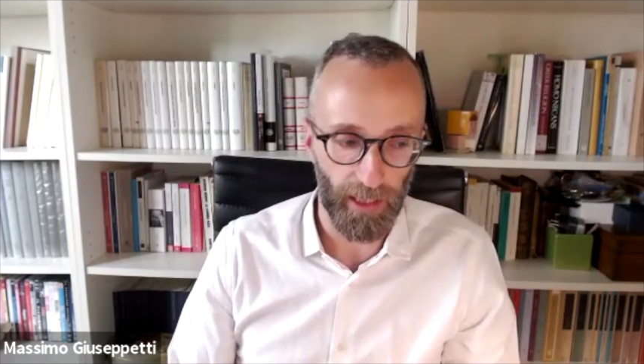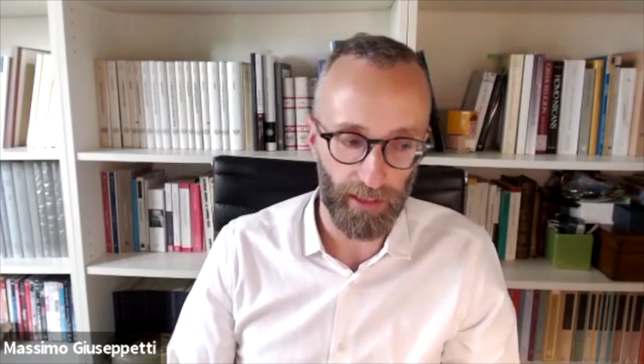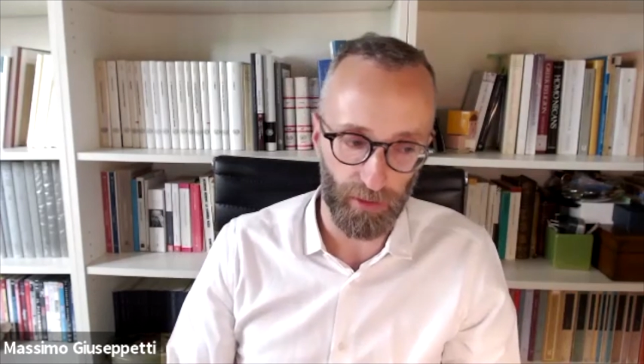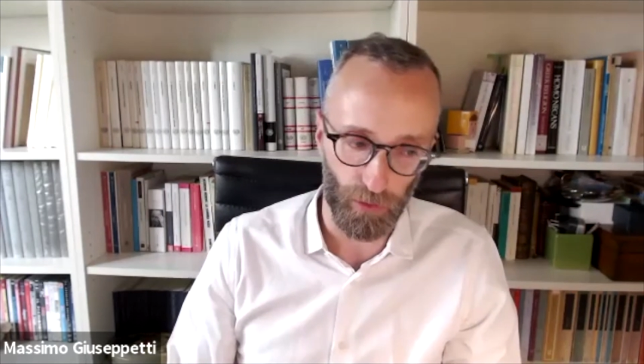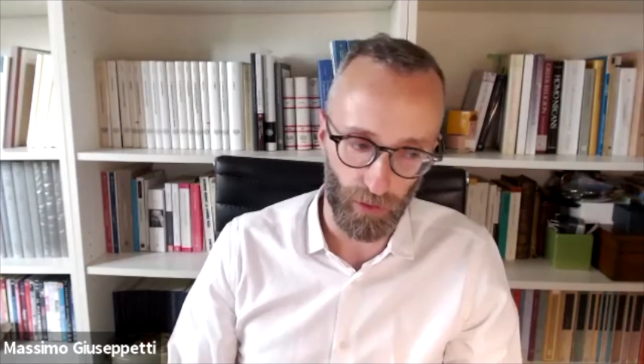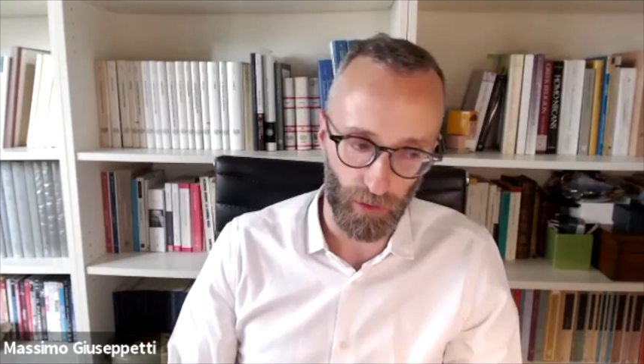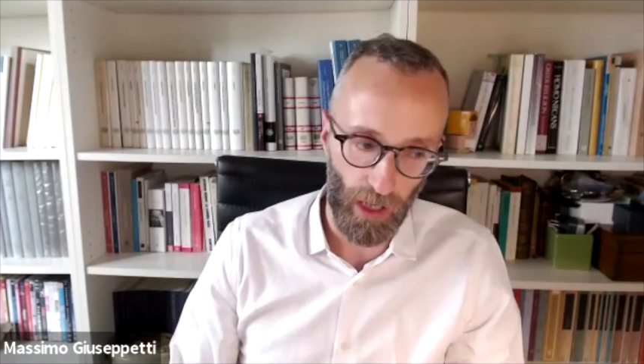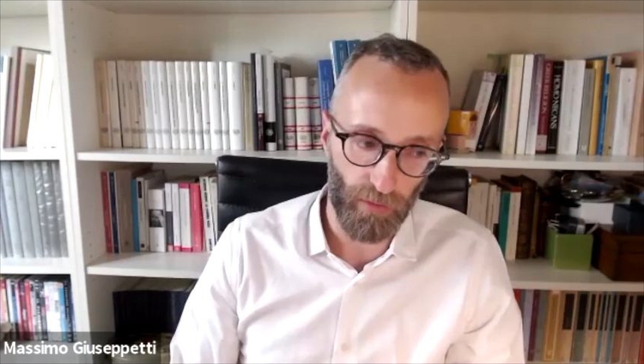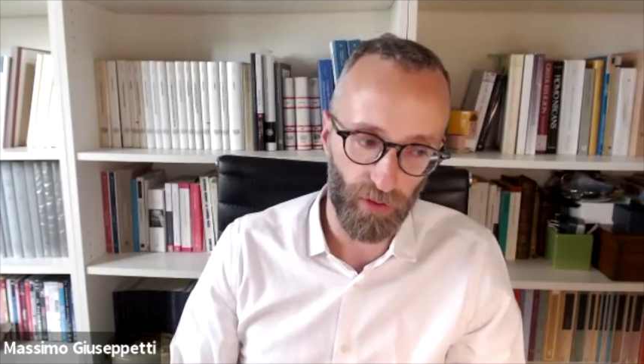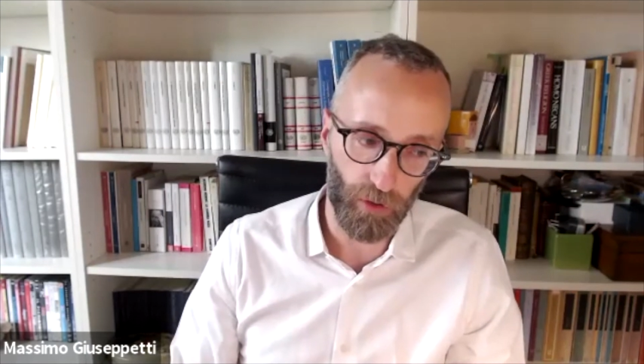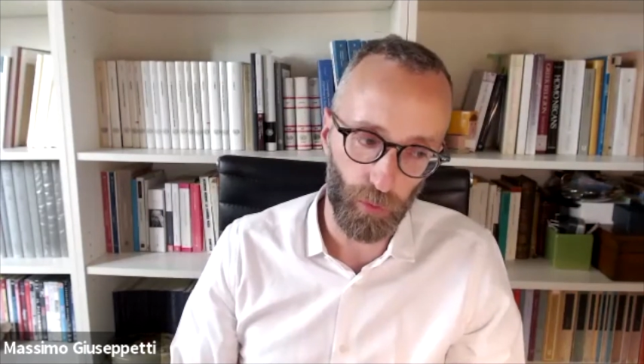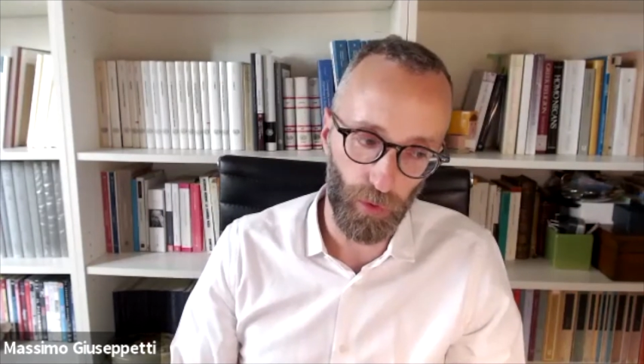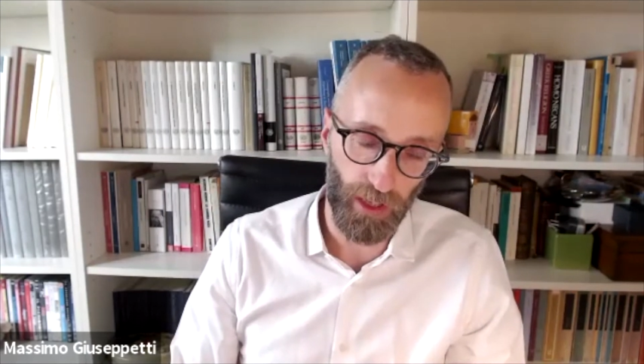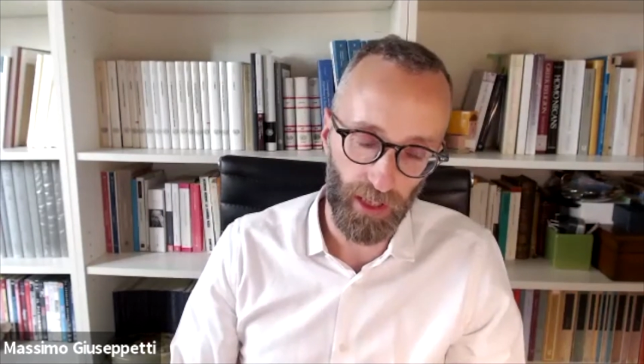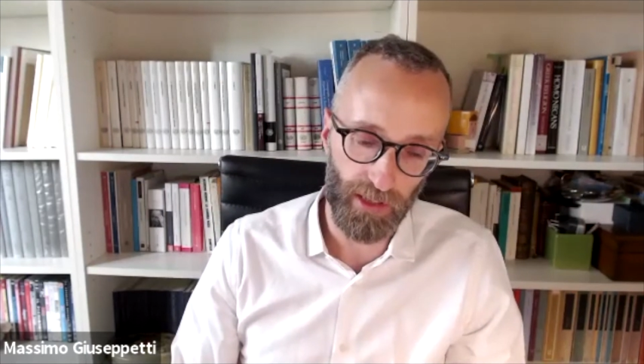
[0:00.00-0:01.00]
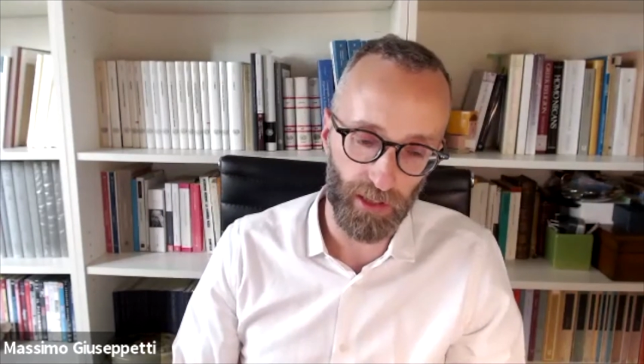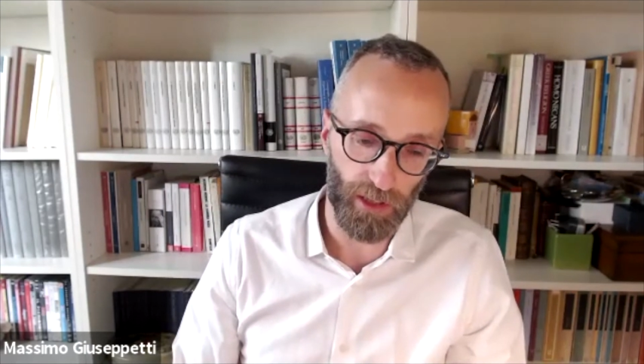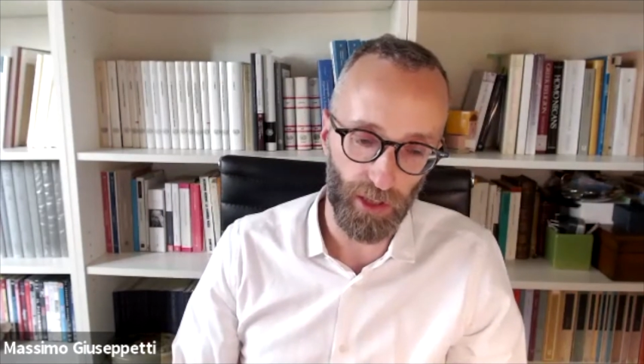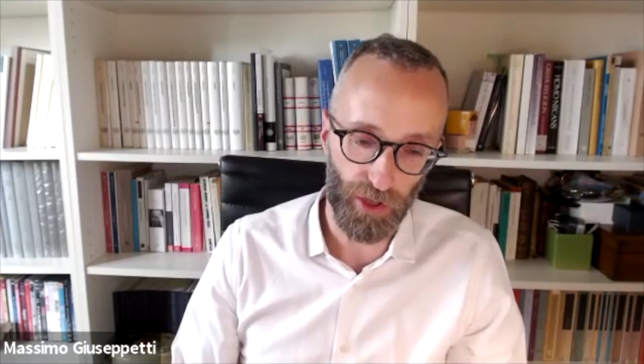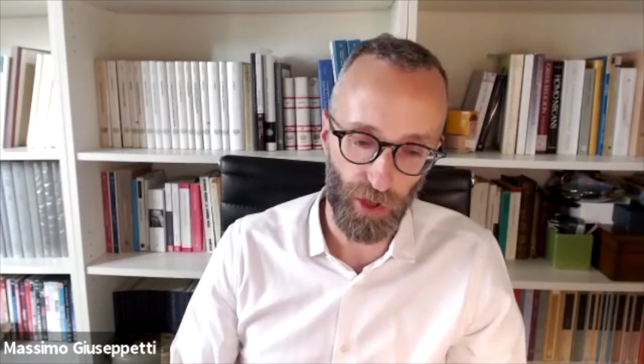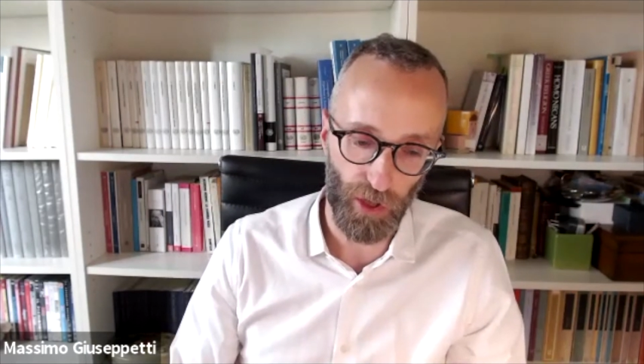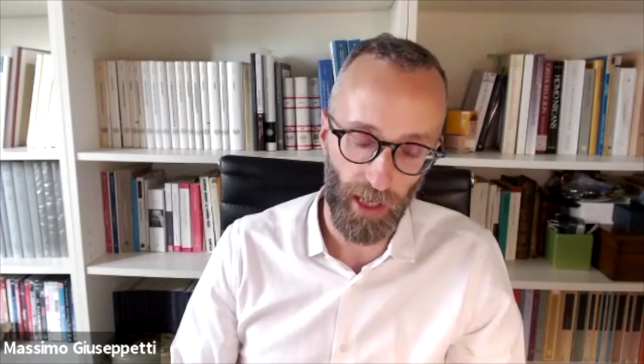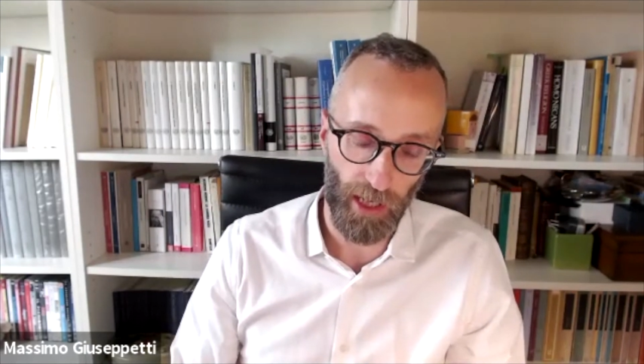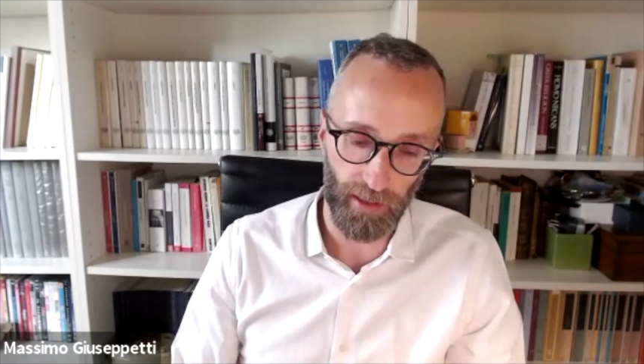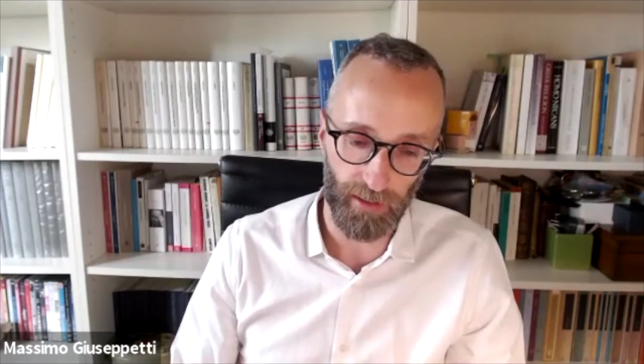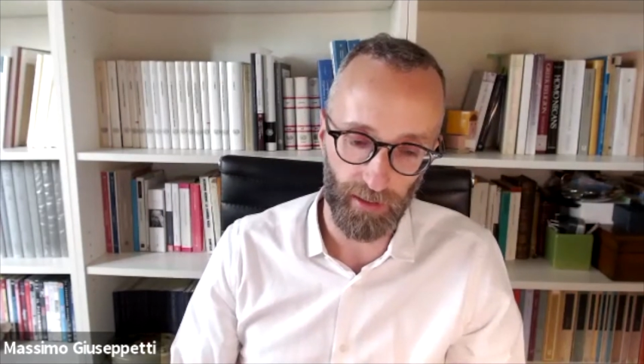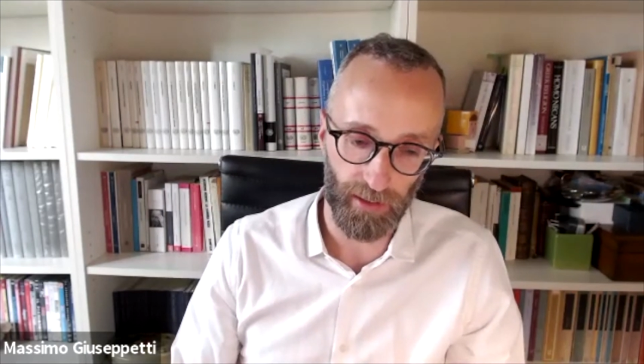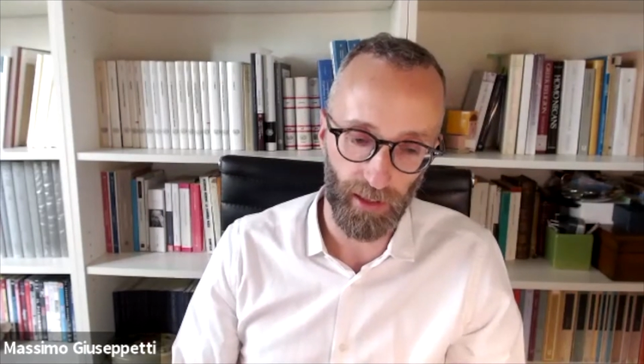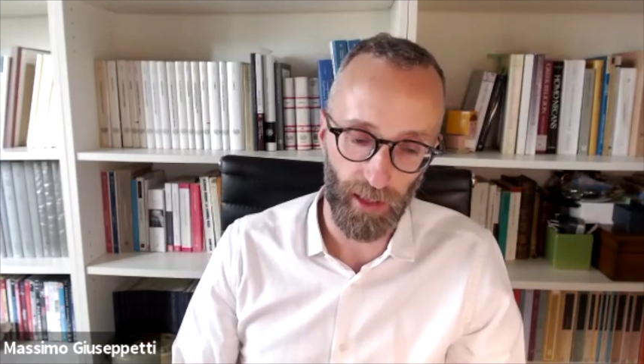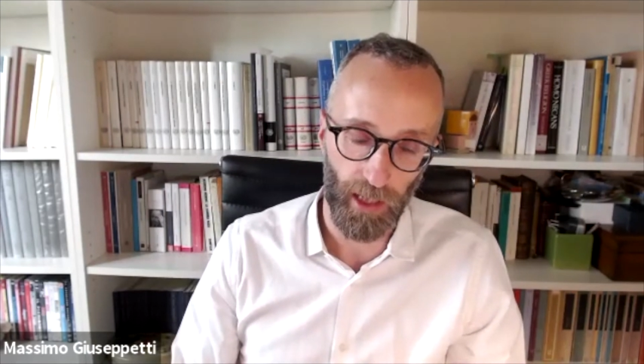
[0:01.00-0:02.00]
ethnographic research
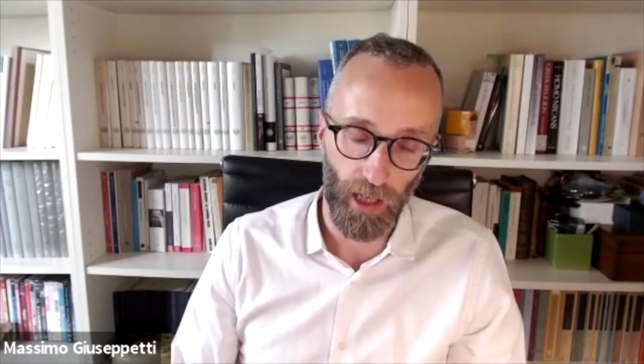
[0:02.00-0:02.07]
and